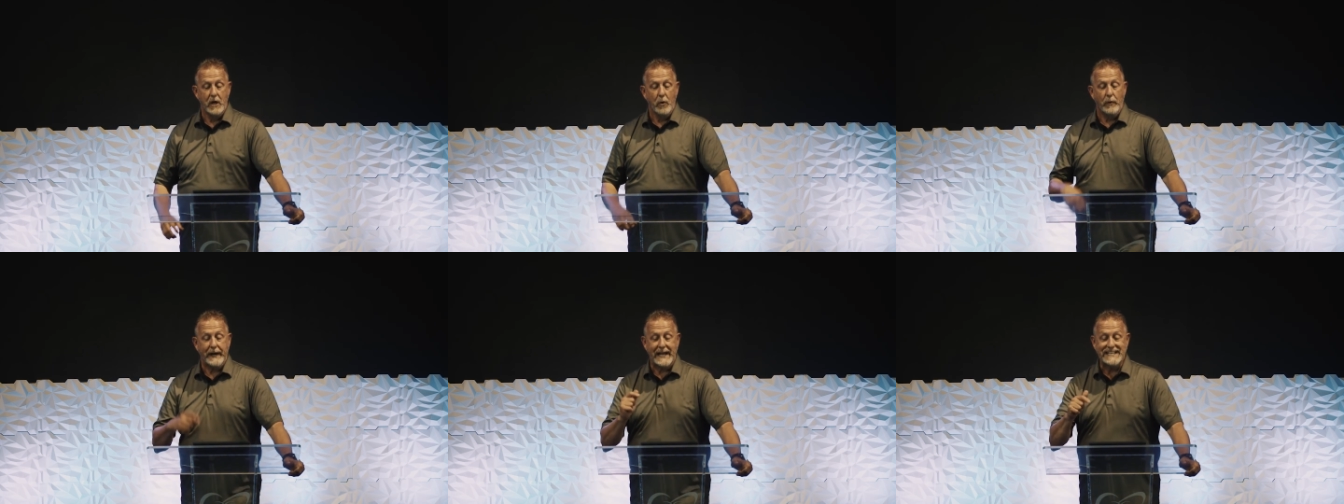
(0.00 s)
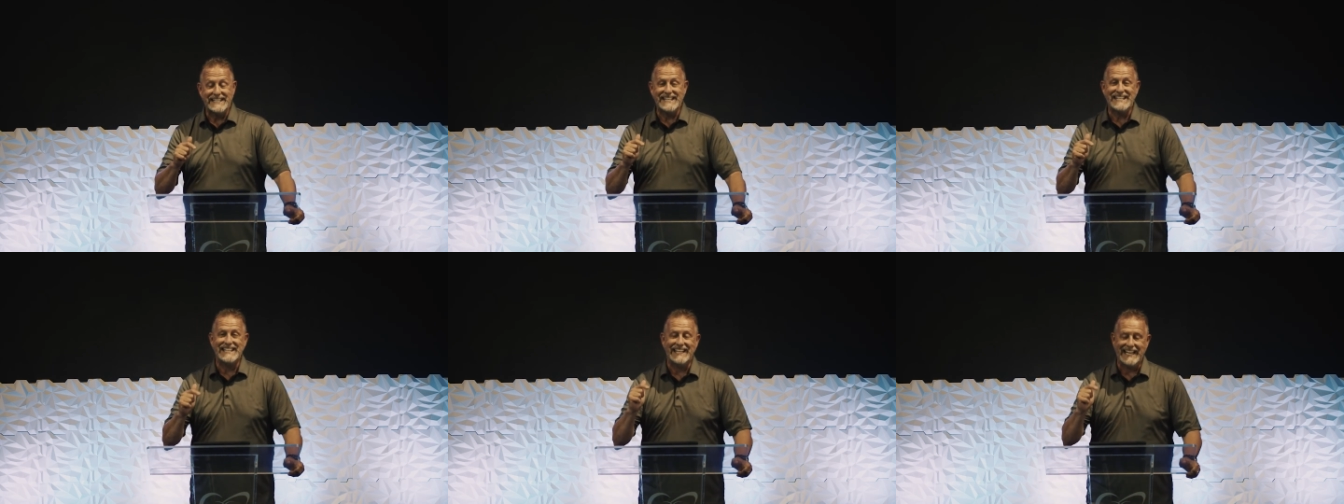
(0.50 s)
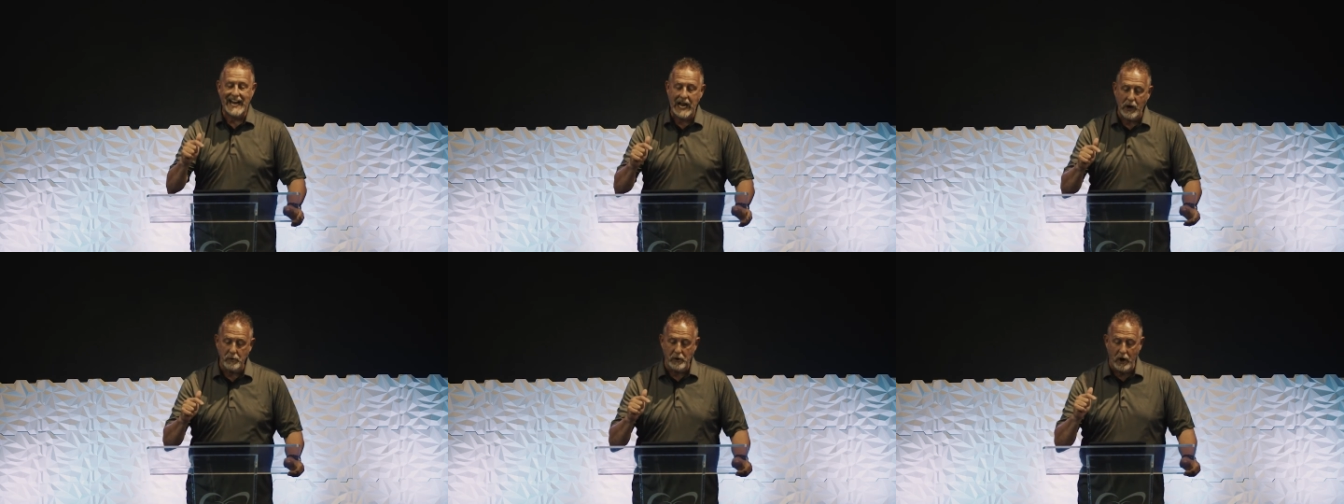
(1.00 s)
What I didn't
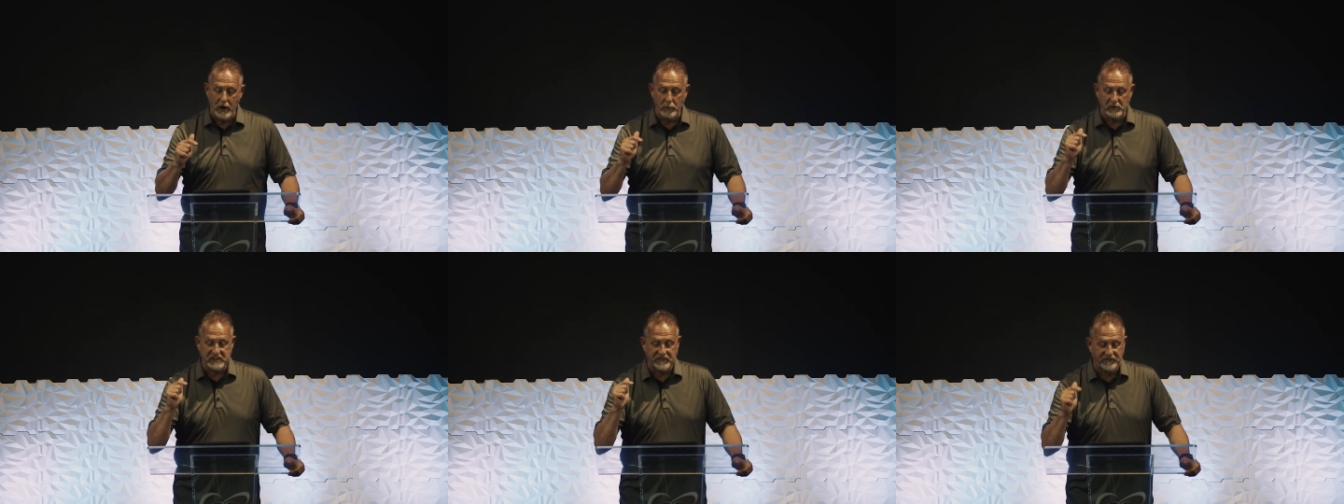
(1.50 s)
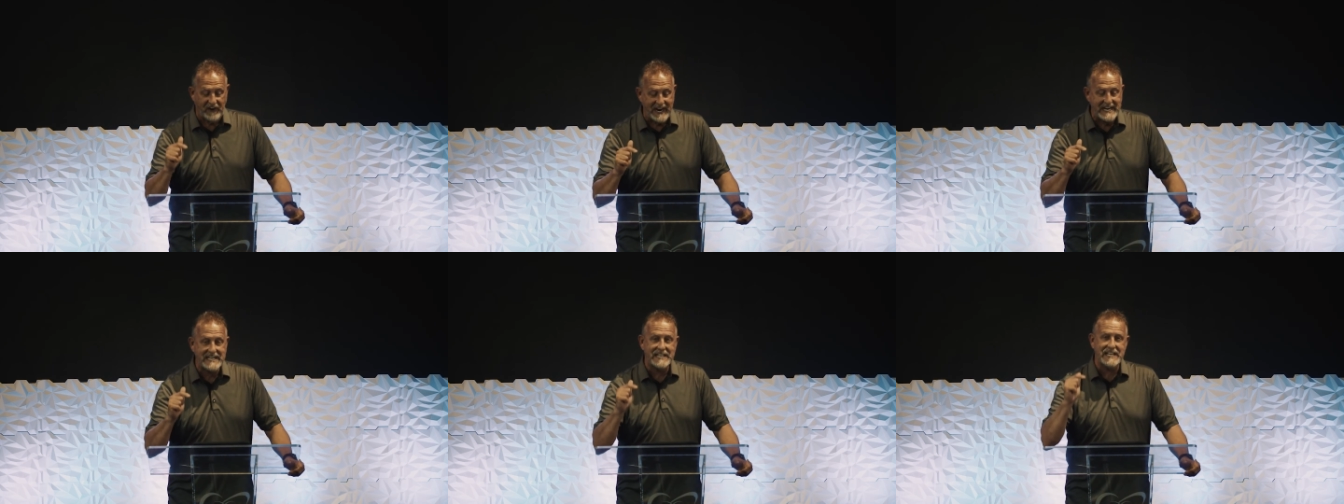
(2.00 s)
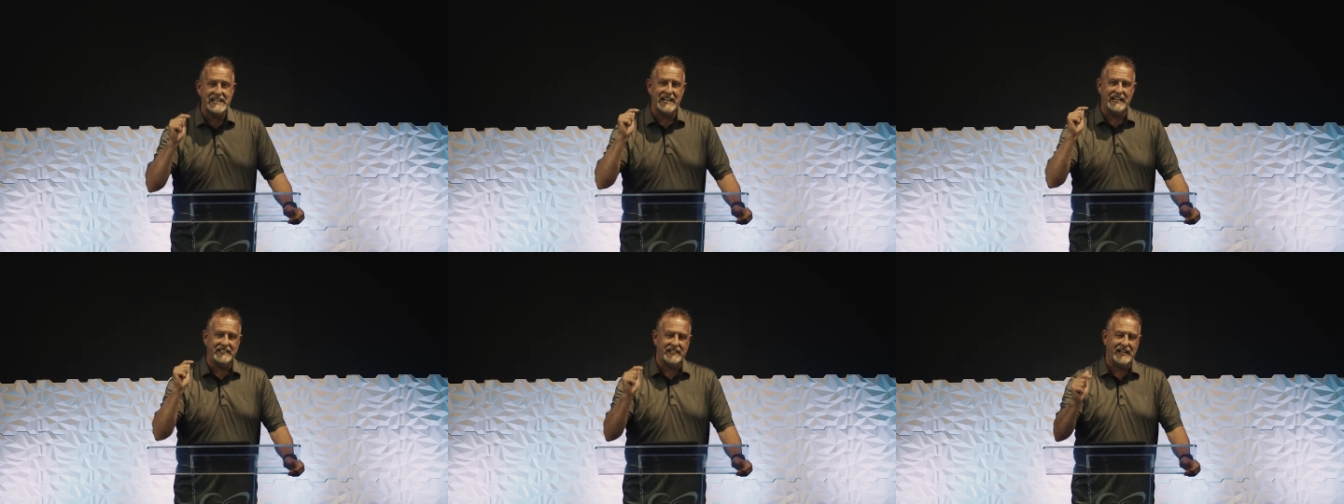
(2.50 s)
count on was finding
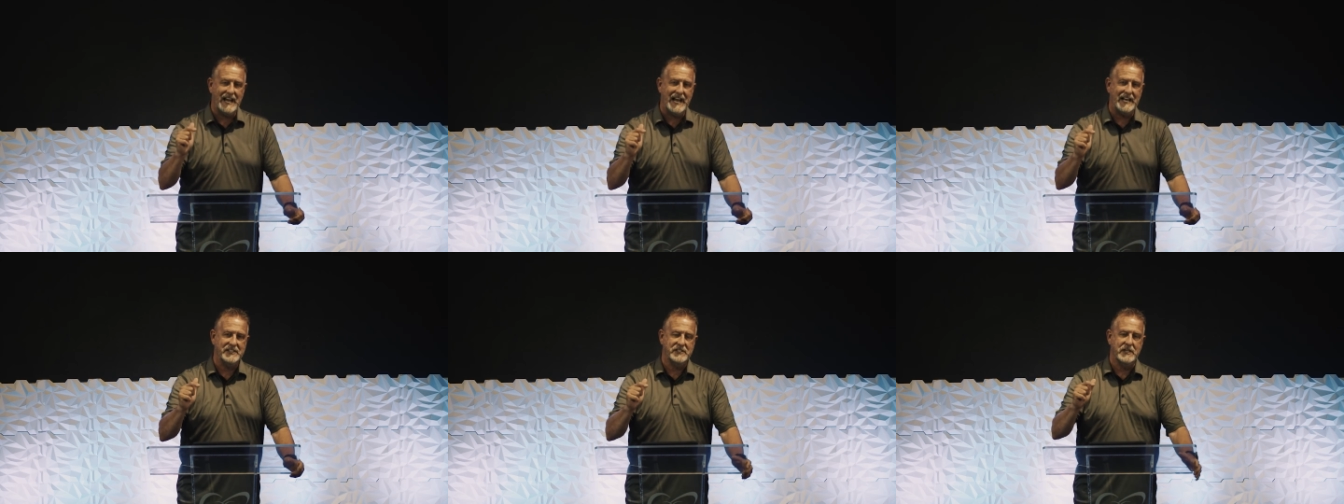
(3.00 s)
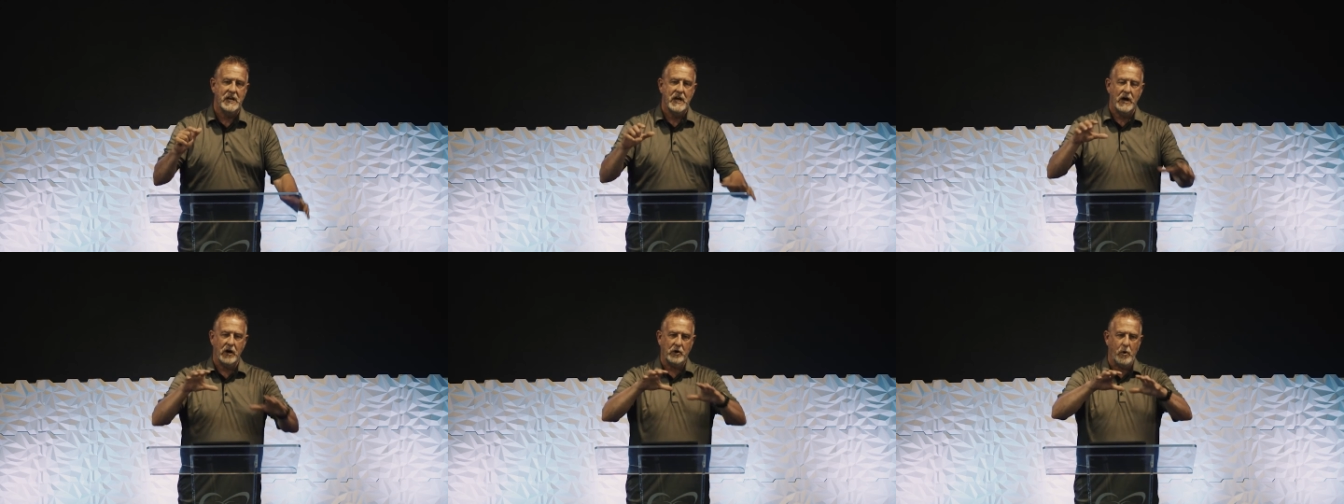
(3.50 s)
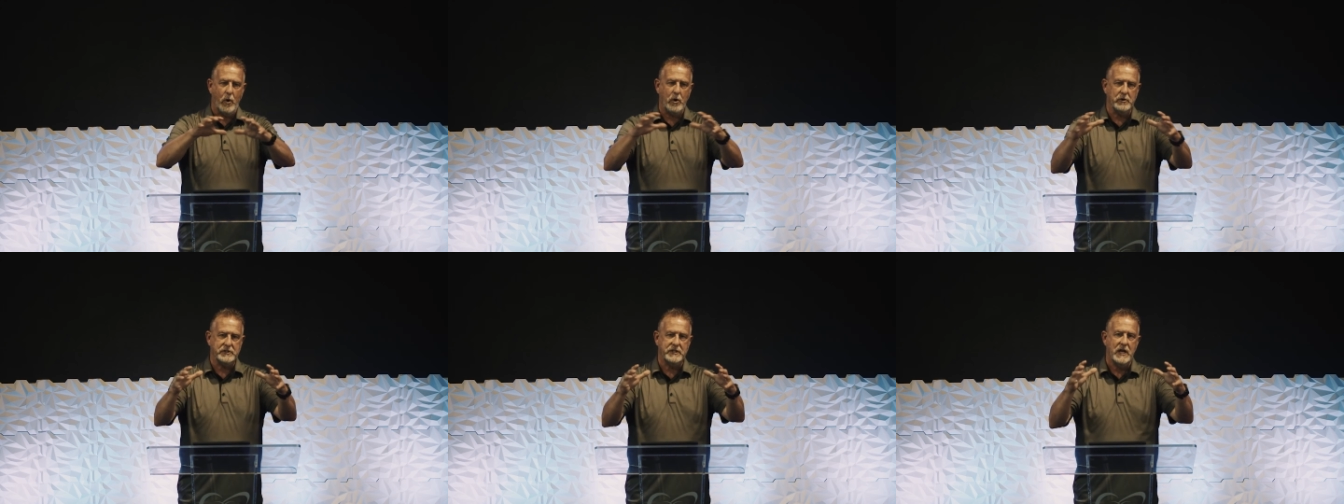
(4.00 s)
a class, a
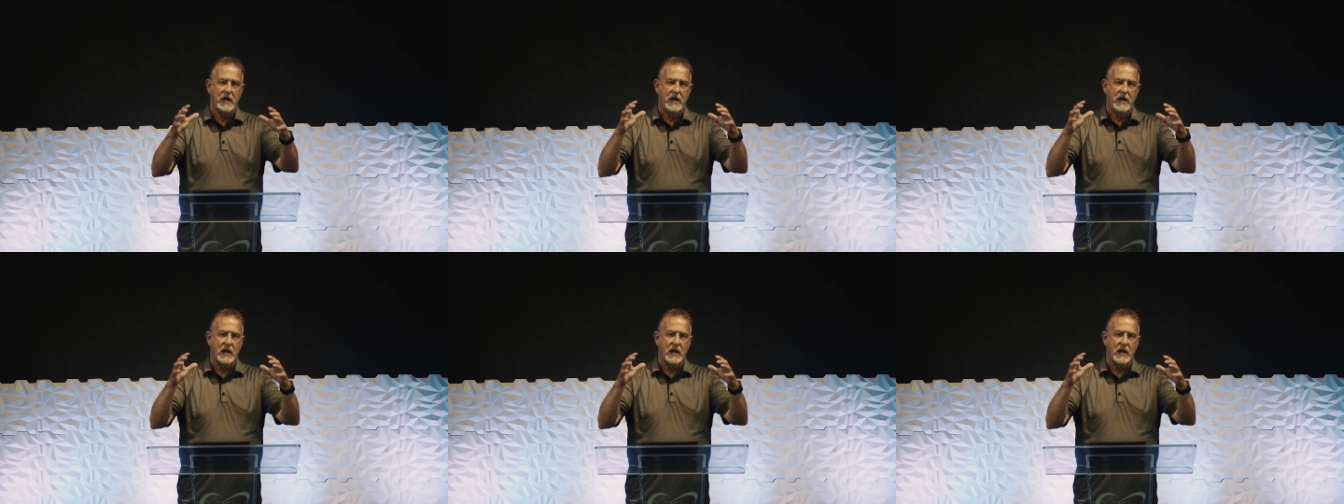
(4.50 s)
course